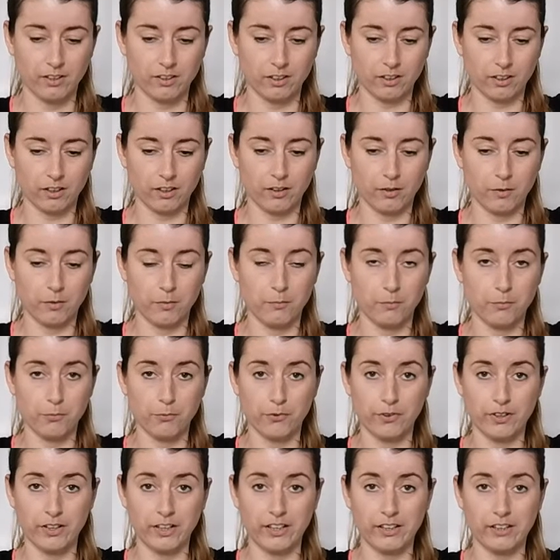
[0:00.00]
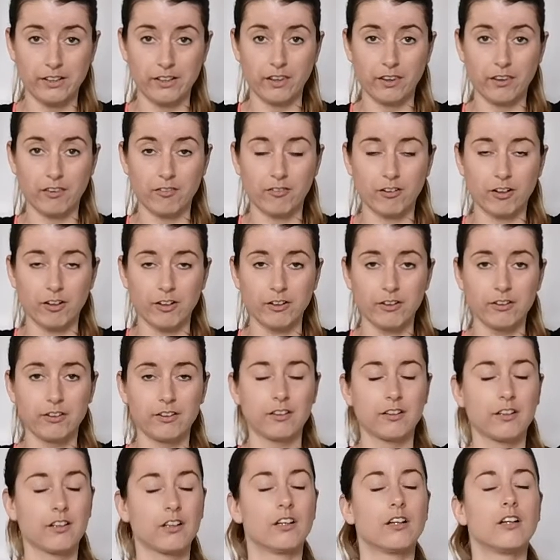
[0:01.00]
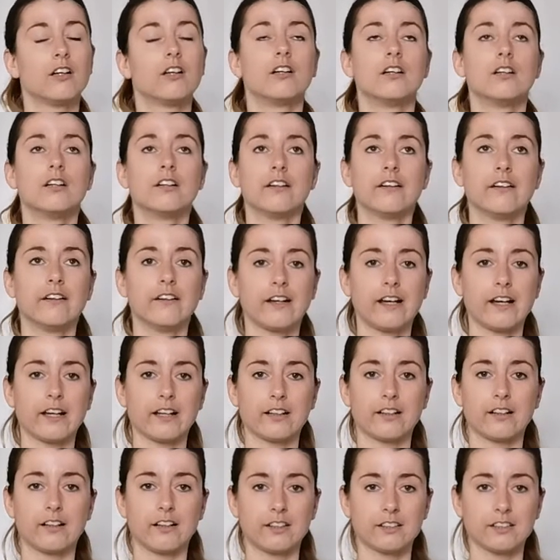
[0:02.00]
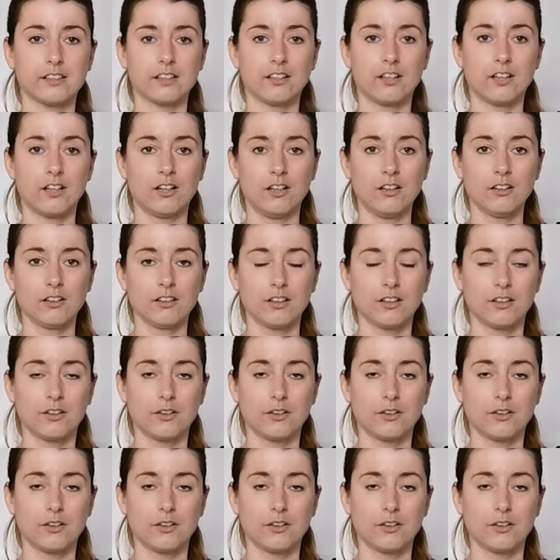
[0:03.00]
So, breathe through. Neck nice and long.